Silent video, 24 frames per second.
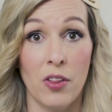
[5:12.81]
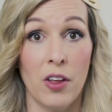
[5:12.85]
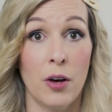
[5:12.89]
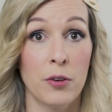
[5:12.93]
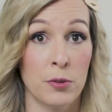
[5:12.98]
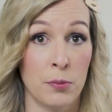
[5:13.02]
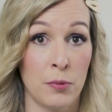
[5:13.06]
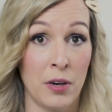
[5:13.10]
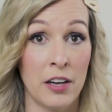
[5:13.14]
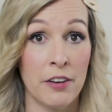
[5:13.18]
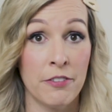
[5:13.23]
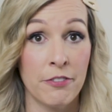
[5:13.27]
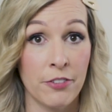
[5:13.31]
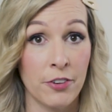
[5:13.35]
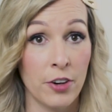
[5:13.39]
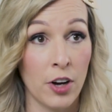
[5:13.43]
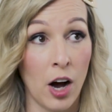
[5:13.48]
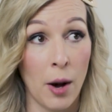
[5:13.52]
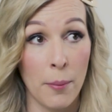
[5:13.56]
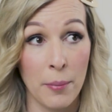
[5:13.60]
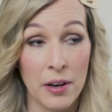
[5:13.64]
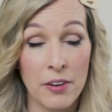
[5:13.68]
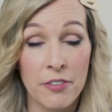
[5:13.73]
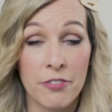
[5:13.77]
that was when I
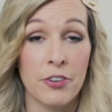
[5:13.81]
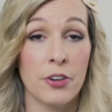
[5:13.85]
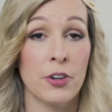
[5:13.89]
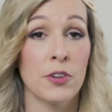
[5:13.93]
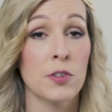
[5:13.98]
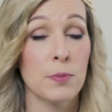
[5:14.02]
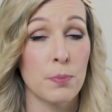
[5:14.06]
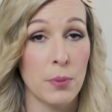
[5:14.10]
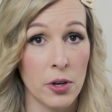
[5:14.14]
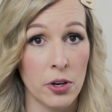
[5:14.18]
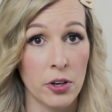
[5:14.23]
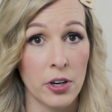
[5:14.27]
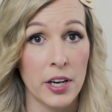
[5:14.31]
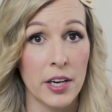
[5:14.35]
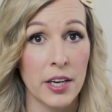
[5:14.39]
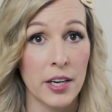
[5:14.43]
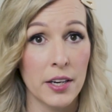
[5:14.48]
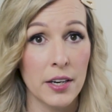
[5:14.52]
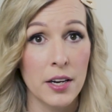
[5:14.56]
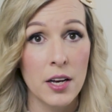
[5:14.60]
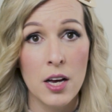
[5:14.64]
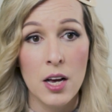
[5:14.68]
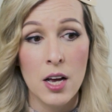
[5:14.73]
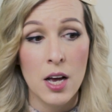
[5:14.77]
got my first
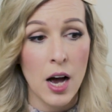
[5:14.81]
period.